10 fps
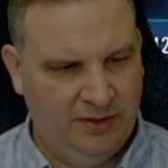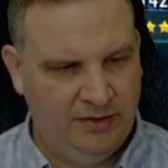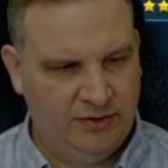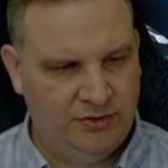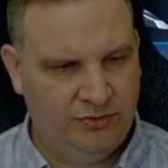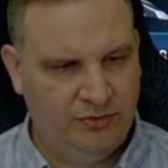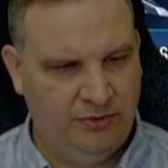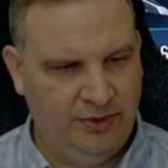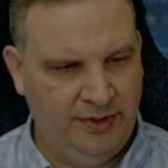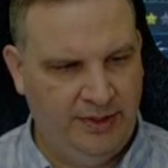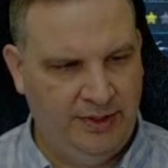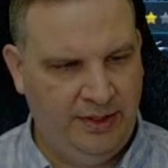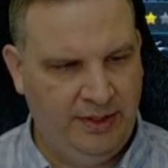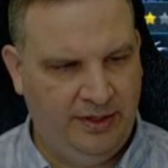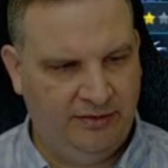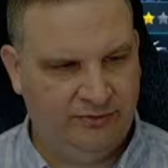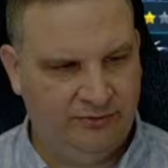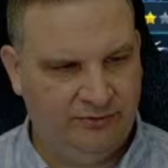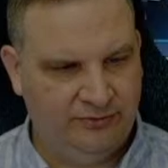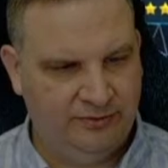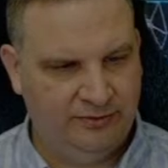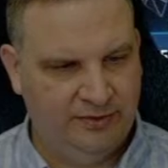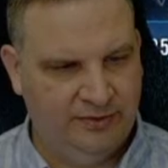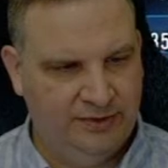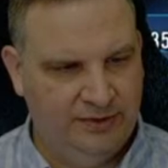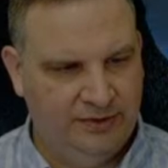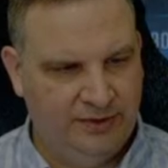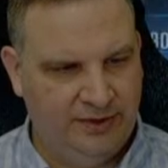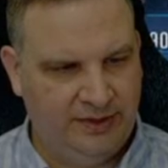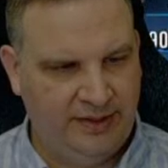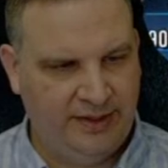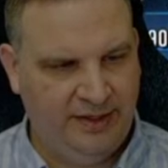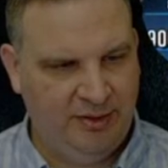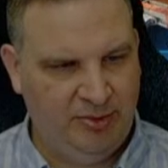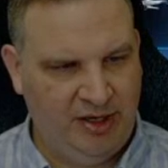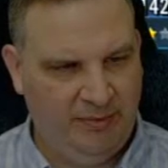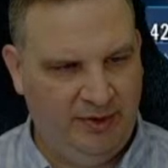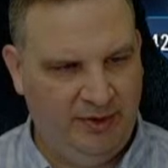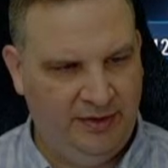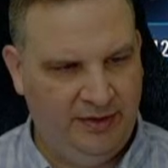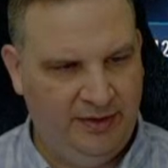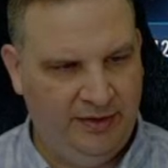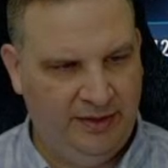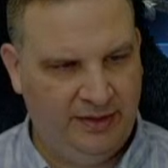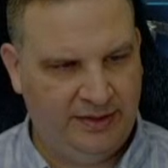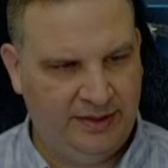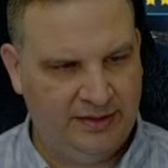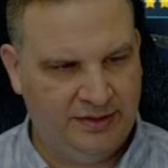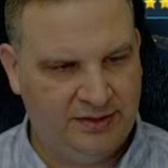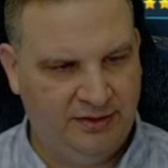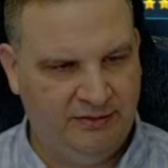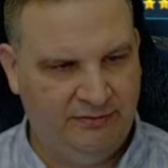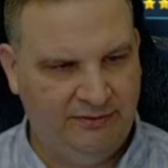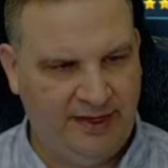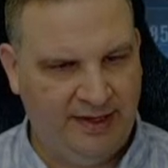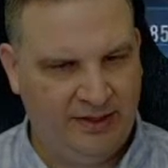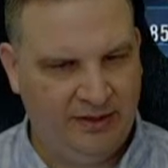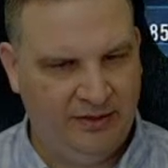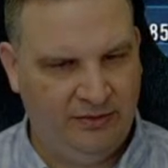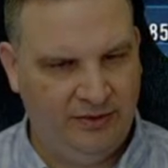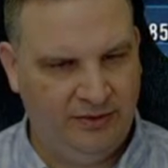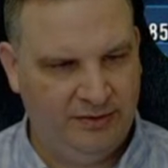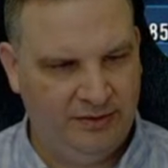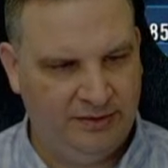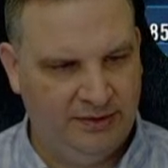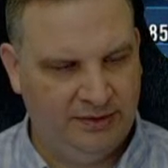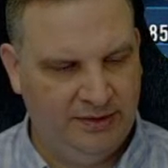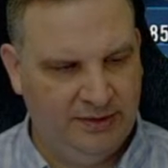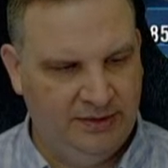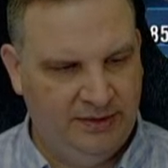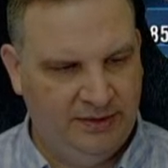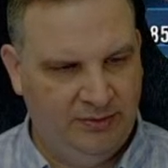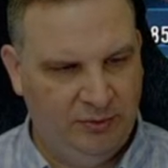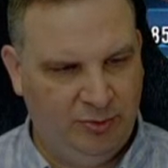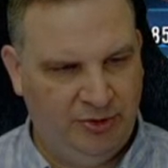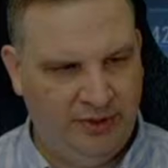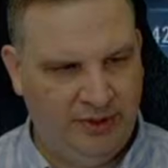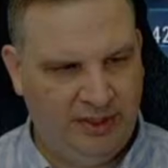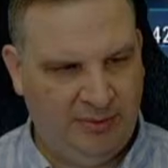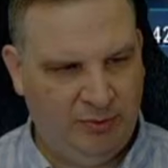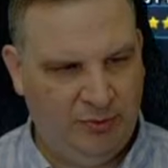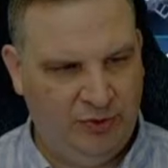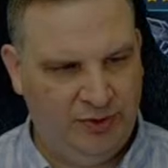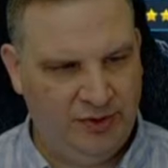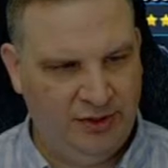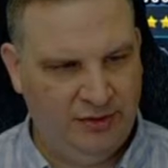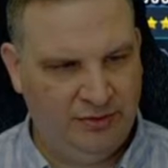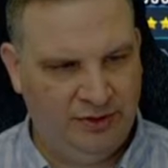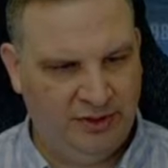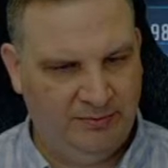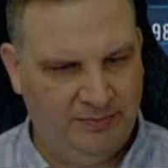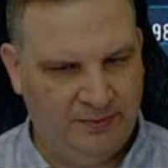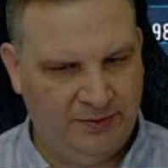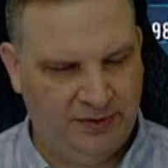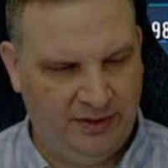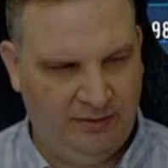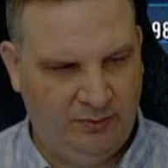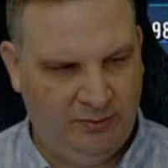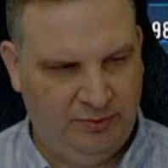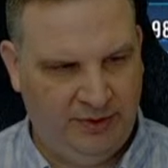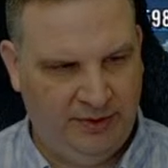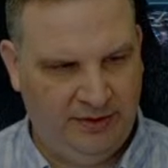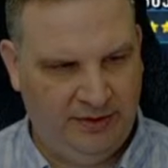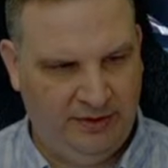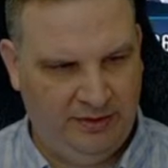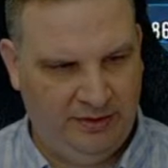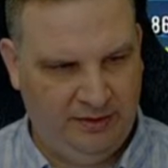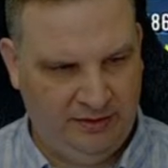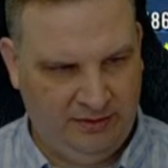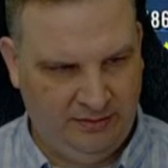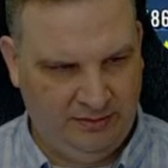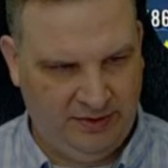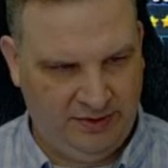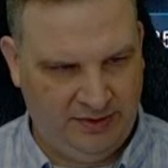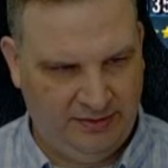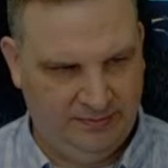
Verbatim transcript: Sure enough. Get that hyena bomber in there, get that Sun Fac going. We'll put in a couple more geo ships, and then we'll put in, uh, what is it?